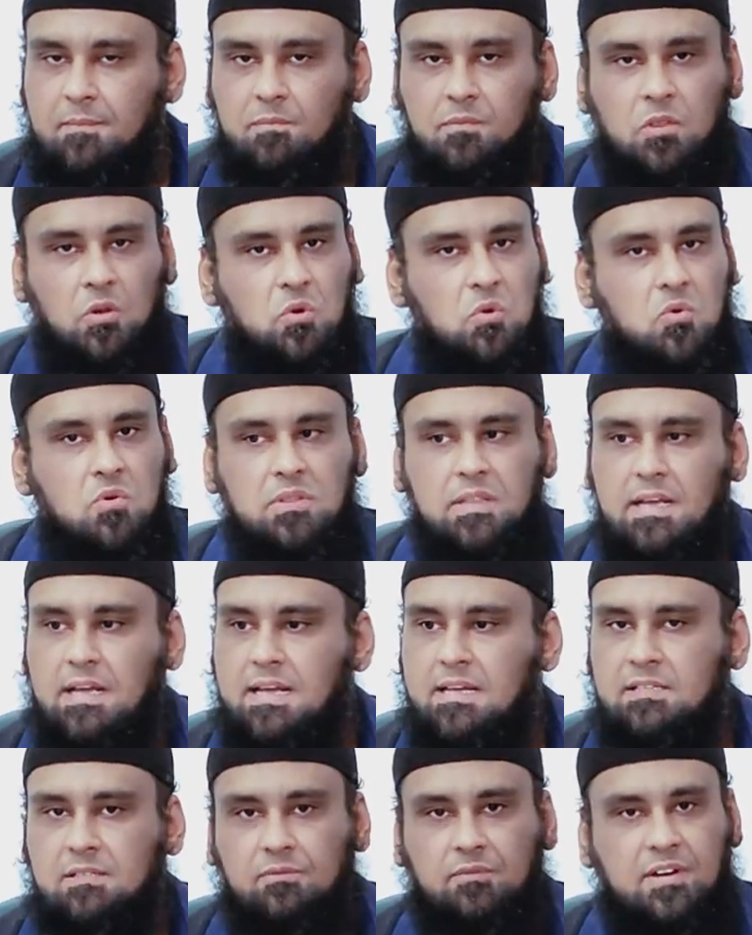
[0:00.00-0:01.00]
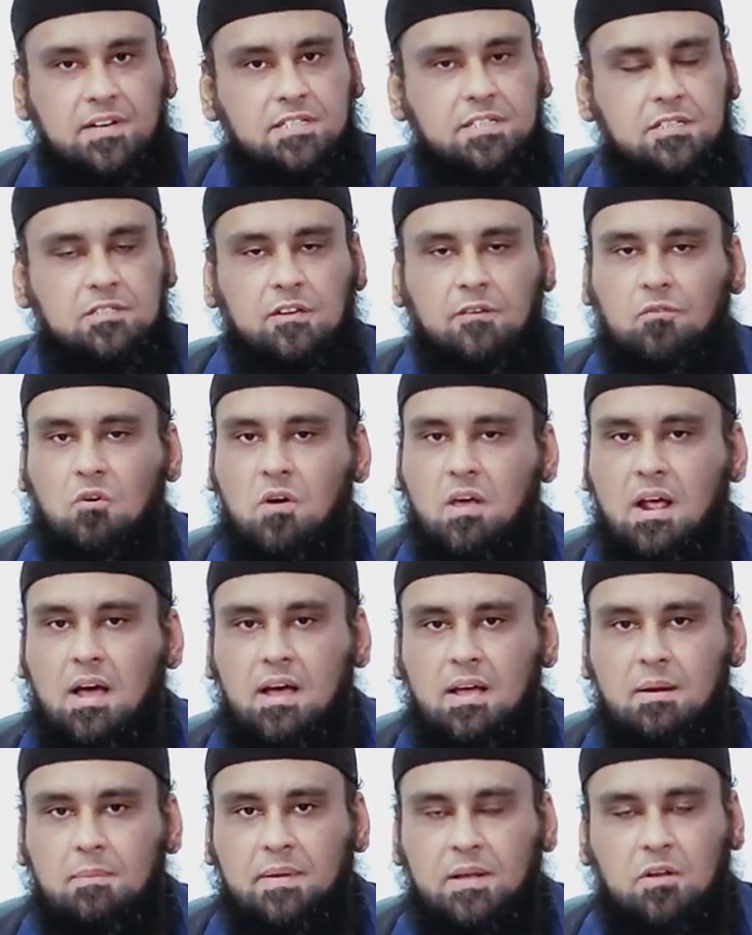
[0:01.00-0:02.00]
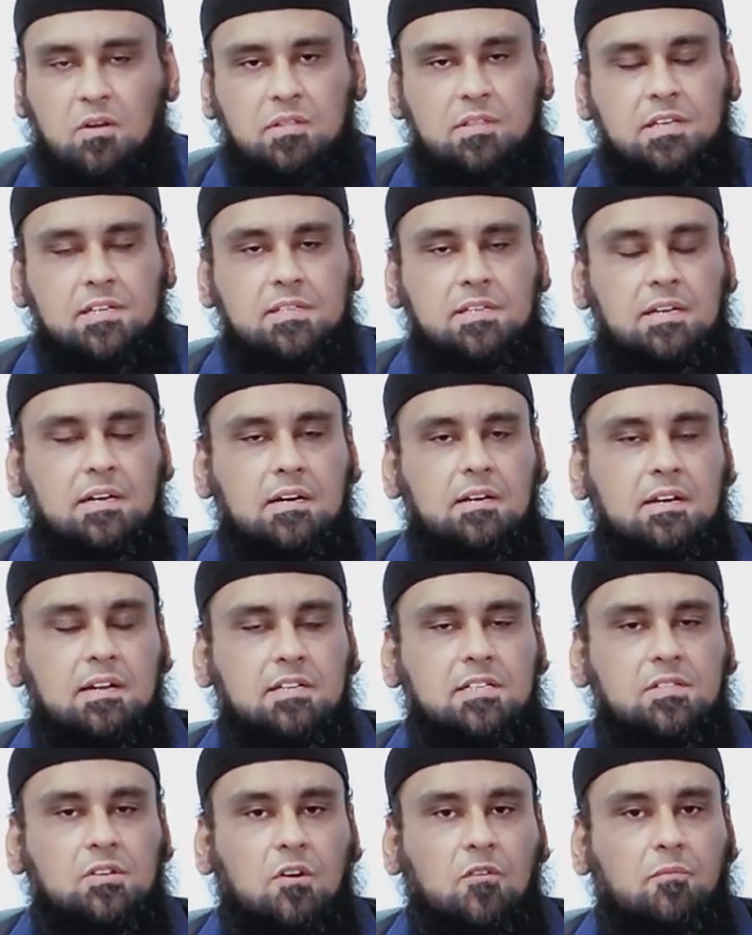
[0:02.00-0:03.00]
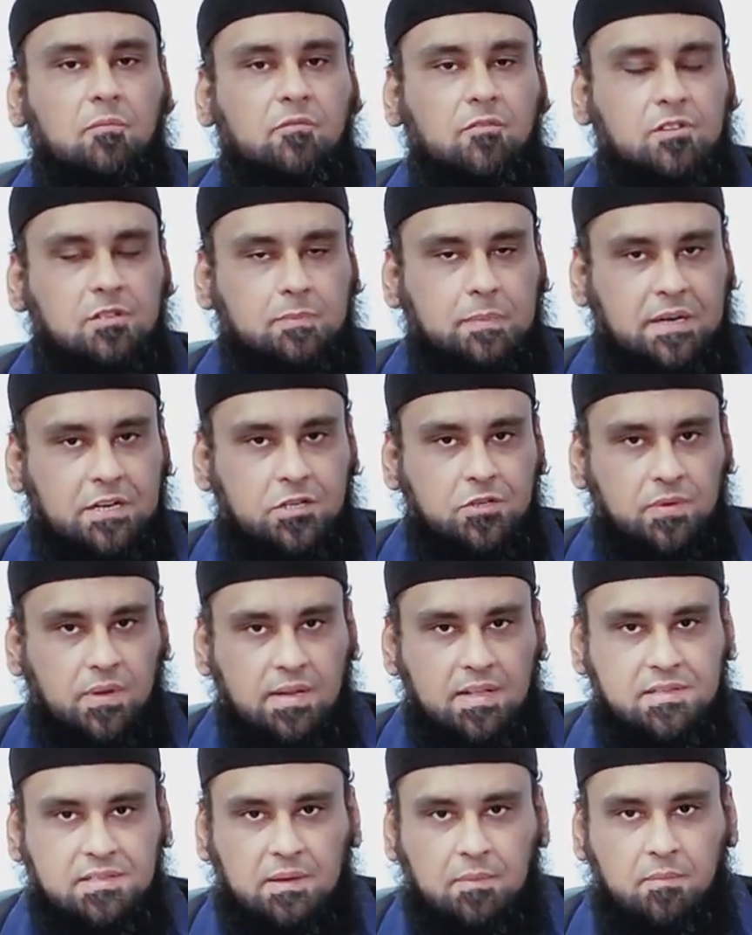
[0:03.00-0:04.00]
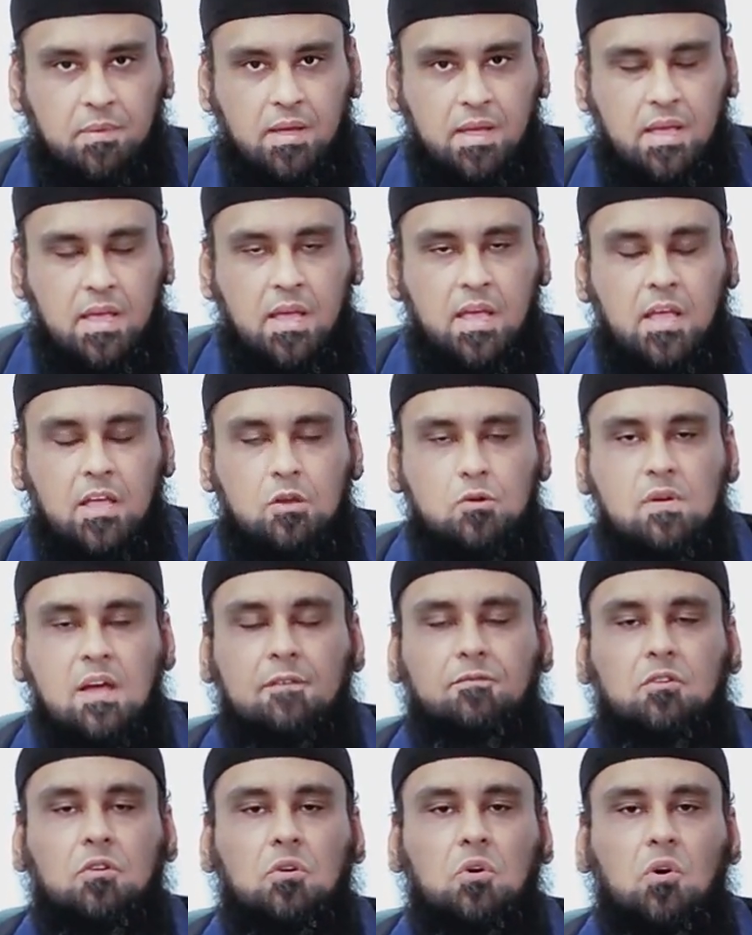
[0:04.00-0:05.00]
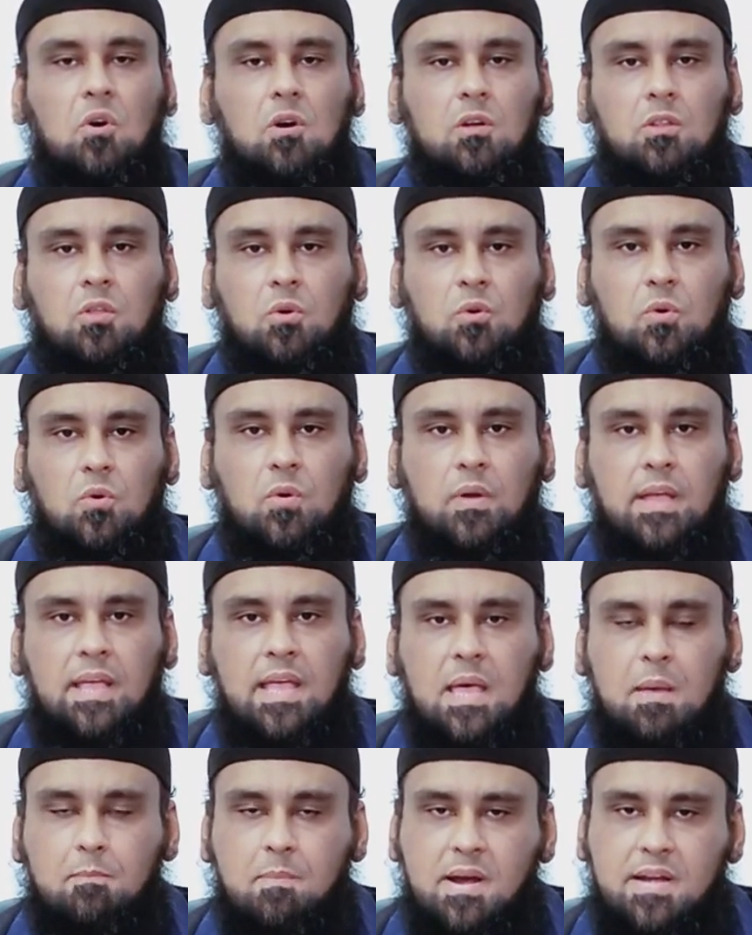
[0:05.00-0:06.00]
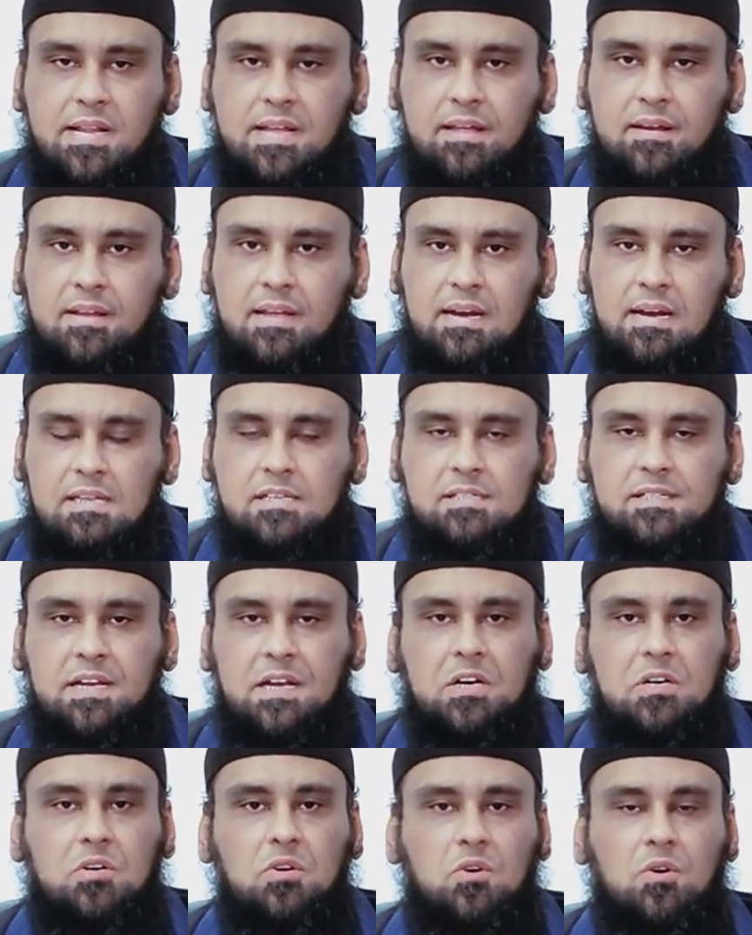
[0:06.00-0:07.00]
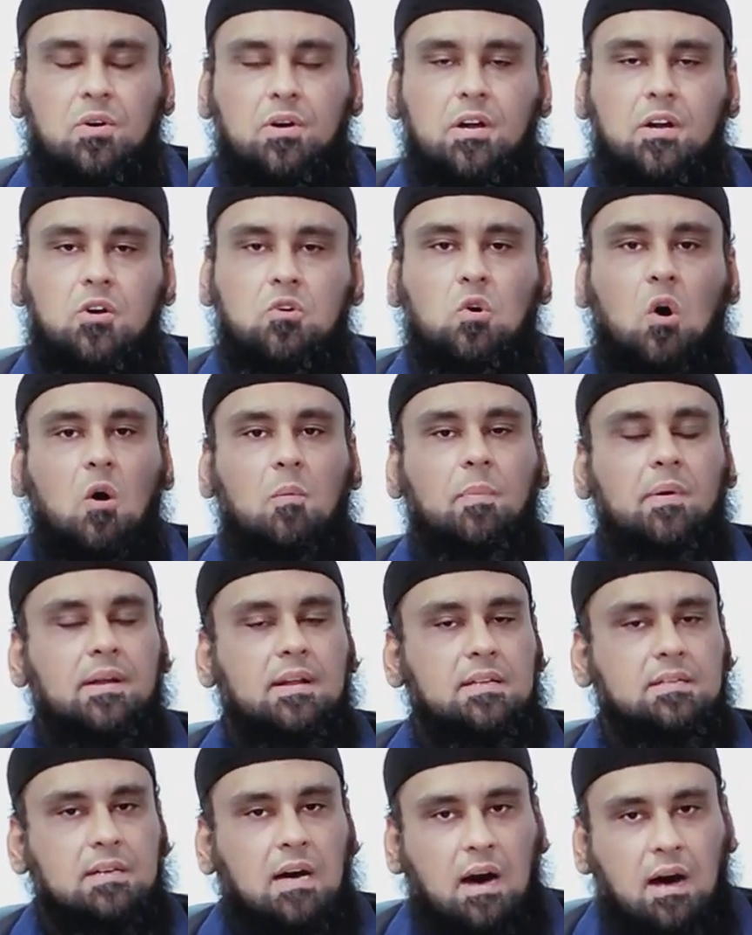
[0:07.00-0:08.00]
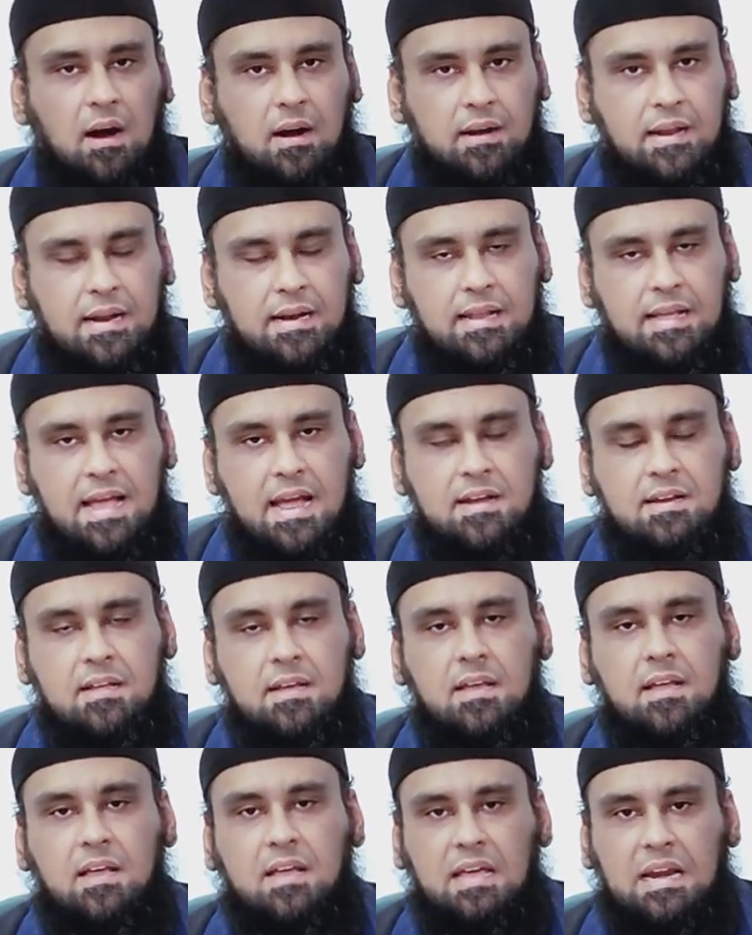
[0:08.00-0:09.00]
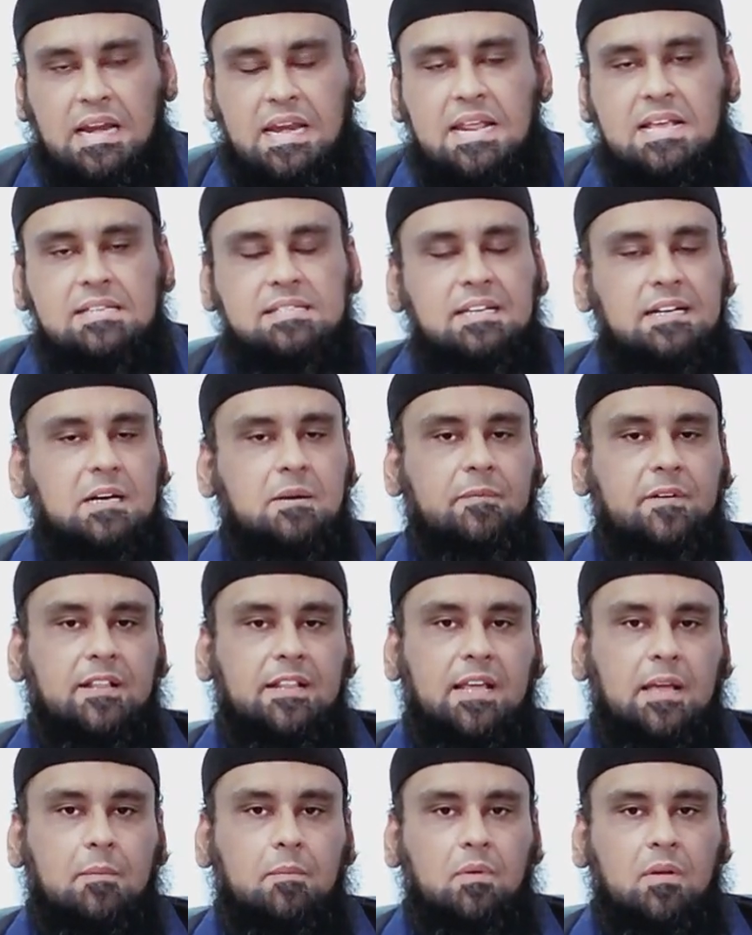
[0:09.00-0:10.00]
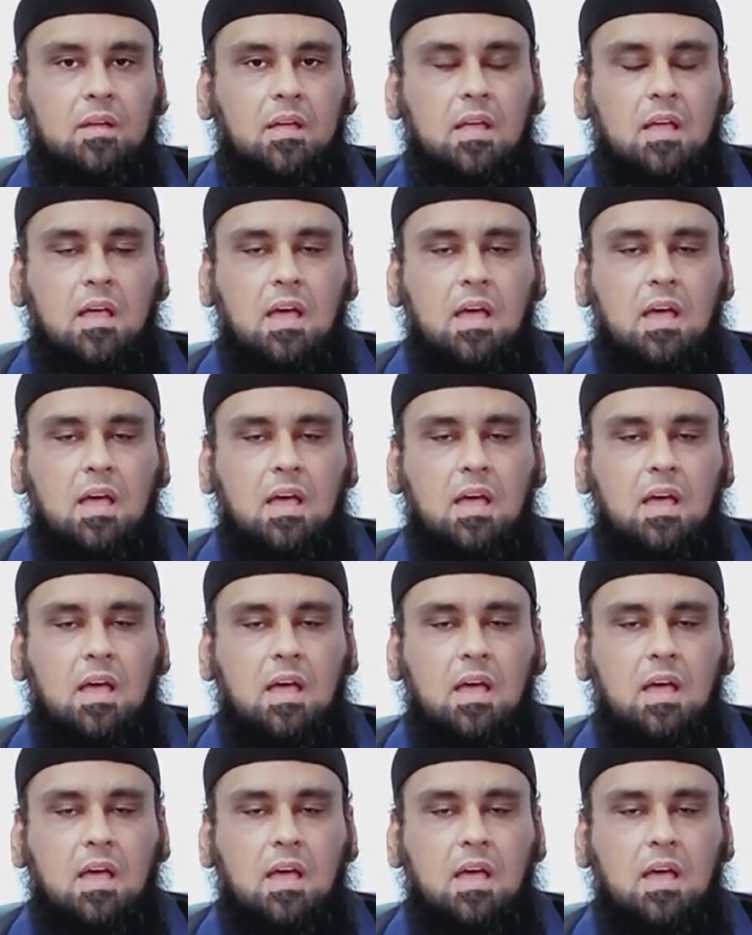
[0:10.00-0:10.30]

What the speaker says: him through these verses of Quran, because these are a touch of spiritualism. You have to go through materialistic door to open his heart and get reasoned with him.